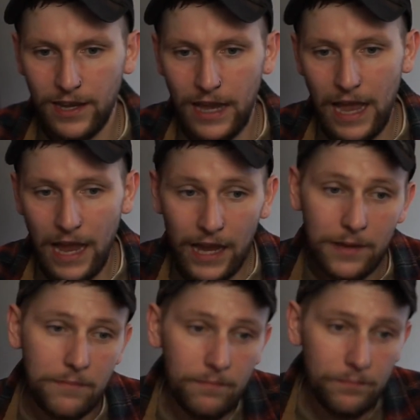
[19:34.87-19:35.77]

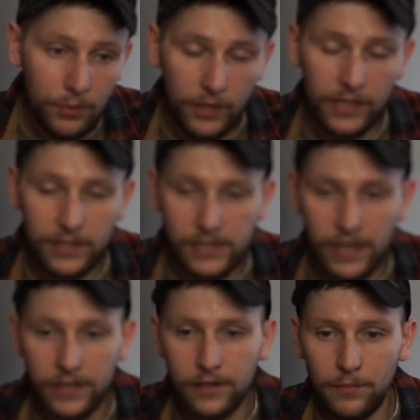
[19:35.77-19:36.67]
I'm pretty
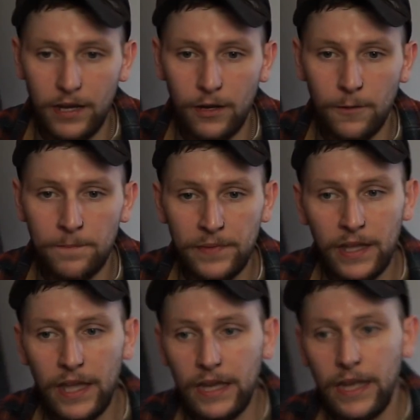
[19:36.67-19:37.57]
excited about,
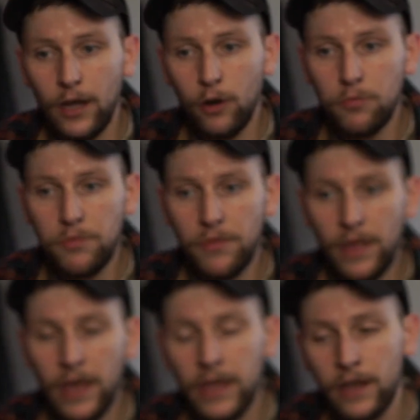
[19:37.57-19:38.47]
and I hope
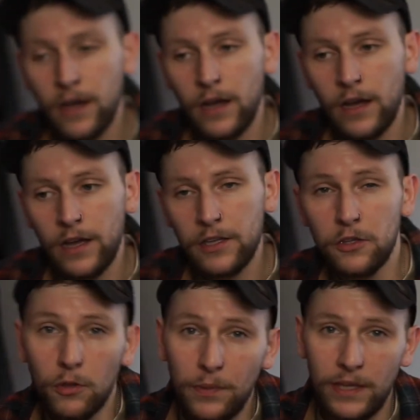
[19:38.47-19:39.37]
that you'll
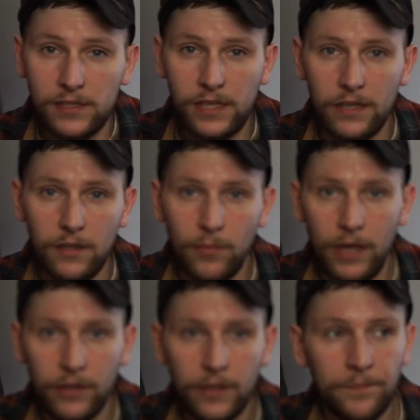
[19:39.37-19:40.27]
be excited about
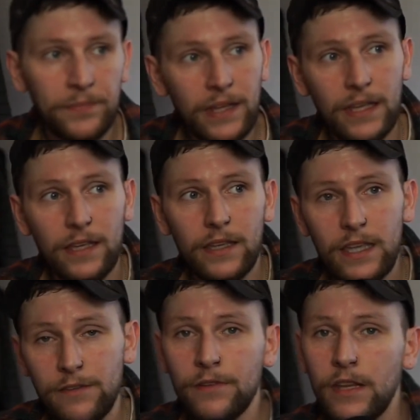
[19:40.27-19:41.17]
it,
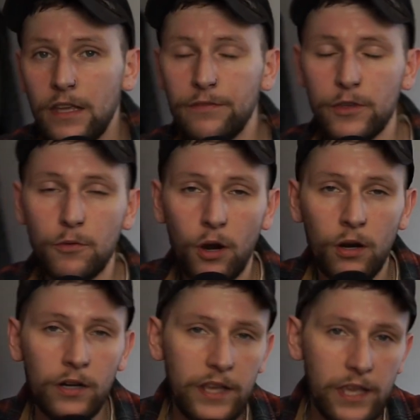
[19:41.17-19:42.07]
even if you are
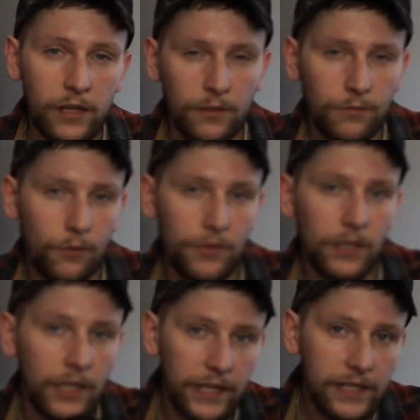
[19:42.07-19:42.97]
here for the
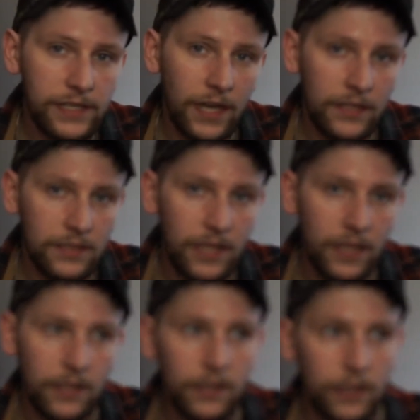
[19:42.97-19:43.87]
Linux content,
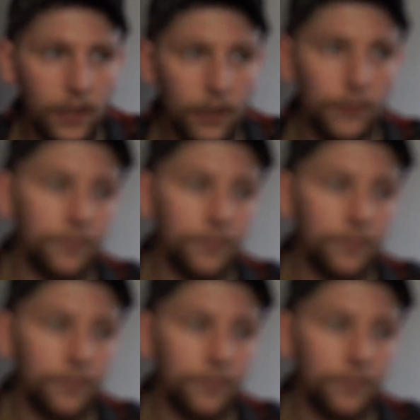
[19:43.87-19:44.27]
you know.